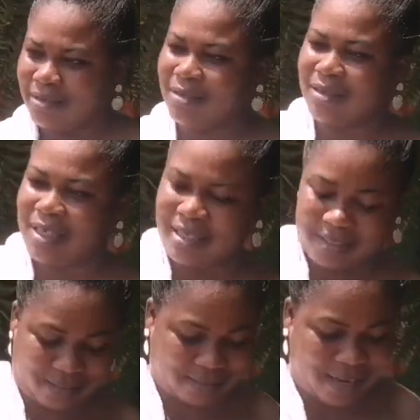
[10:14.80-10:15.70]

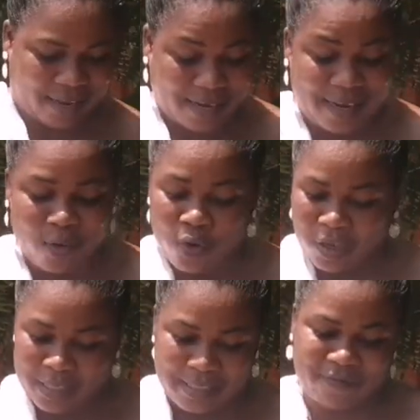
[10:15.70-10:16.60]
I can call
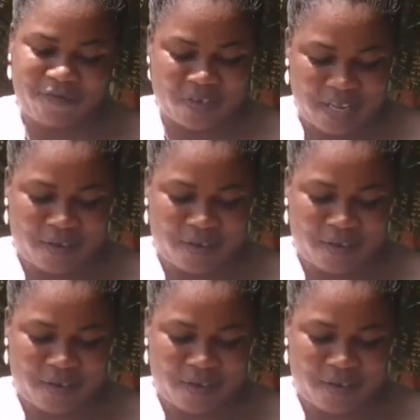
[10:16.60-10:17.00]
it for now.